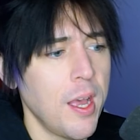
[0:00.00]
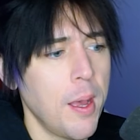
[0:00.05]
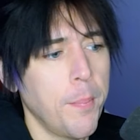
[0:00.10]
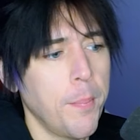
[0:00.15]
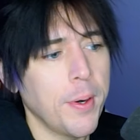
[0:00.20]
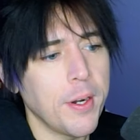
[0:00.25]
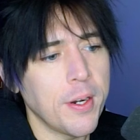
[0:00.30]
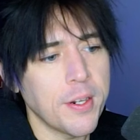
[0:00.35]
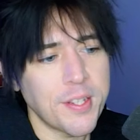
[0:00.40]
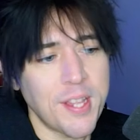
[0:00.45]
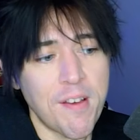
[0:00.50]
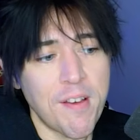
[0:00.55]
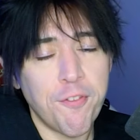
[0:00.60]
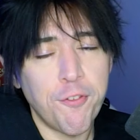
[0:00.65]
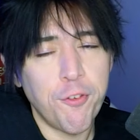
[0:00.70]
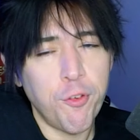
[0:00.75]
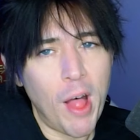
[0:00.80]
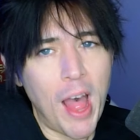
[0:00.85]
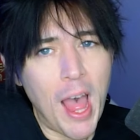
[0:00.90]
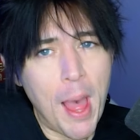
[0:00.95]
but it does have
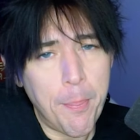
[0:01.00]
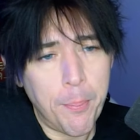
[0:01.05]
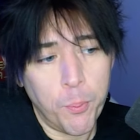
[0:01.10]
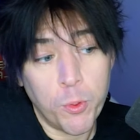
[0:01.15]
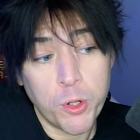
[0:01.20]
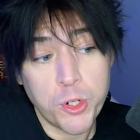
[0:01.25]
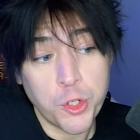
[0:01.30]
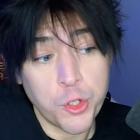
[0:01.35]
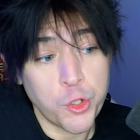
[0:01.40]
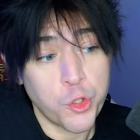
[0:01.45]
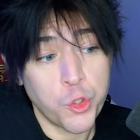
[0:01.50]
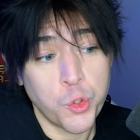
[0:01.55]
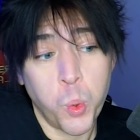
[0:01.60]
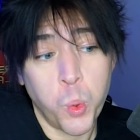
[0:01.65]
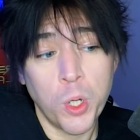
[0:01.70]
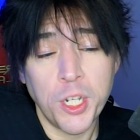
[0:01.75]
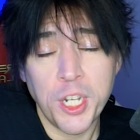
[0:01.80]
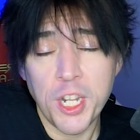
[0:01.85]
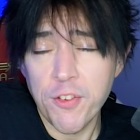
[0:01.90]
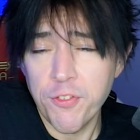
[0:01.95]
Flap, which does
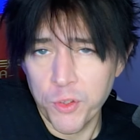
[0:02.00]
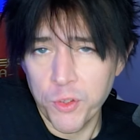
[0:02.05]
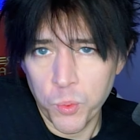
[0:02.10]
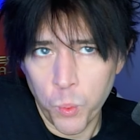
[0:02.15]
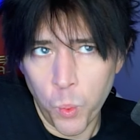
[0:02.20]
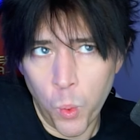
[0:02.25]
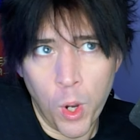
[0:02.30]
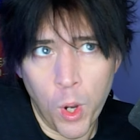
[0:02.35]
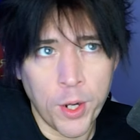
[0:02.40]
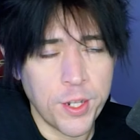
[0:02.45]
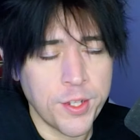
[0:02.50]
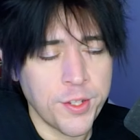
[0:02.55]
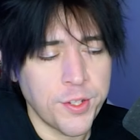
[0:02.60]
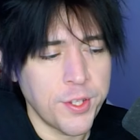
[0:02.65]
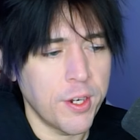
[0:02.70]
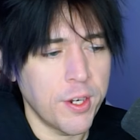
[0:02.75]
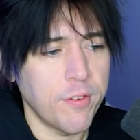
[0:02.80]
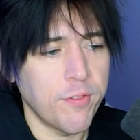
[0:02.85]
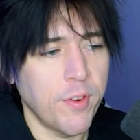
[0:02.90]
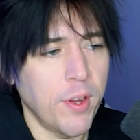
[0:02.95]
20 for 1
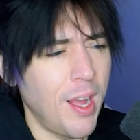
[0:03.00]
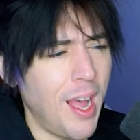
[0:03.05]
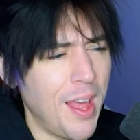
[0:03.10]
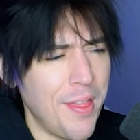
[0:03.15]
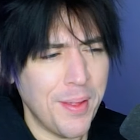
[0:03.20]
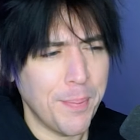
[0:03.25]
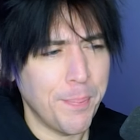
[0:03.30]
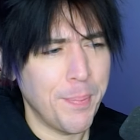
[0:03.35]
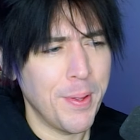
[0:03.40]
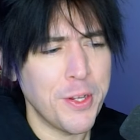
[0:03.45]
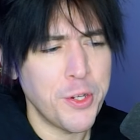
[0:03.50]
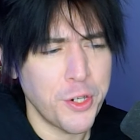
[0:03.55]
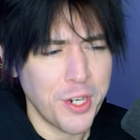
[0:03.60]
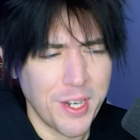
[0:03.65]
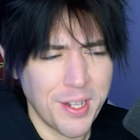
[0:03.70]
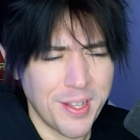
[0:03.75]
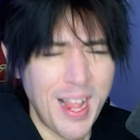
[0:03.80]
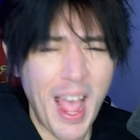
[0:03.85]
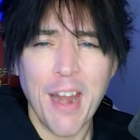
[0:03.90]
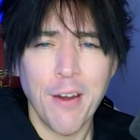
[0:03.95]
instead of, I think Pidgey
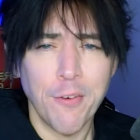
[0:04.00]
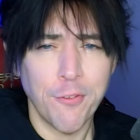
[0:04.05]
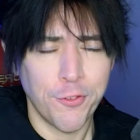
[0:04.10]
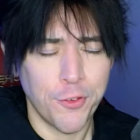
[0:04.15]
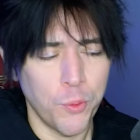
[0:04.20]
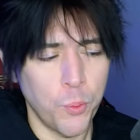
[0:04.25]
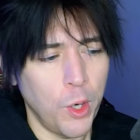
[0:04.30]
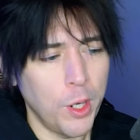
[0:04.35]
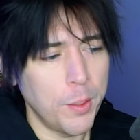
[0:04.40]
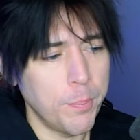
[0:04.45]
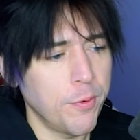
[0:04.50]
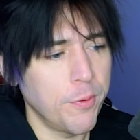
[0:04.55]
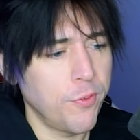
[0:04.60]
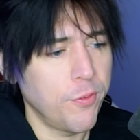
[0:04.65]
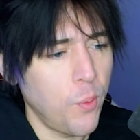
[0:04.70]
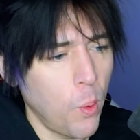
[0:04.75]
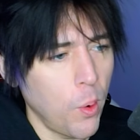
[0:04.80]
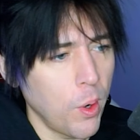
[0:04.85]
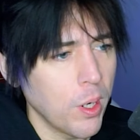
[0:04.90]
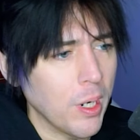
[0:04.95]
did 10 for 1
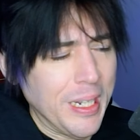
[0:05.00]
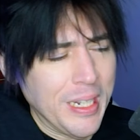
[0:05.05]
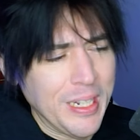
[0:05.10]
before.